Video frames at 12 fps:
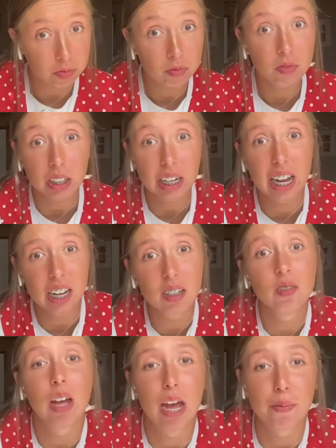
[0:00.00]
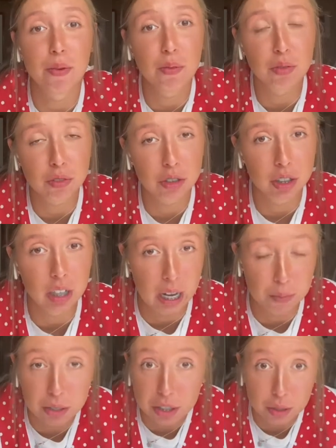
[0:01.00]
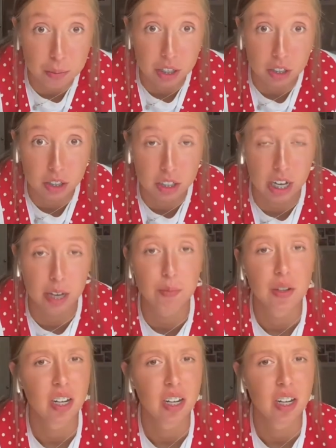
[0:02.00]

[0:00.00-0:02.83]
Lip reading: Yeah, happened before, happens to me all the time.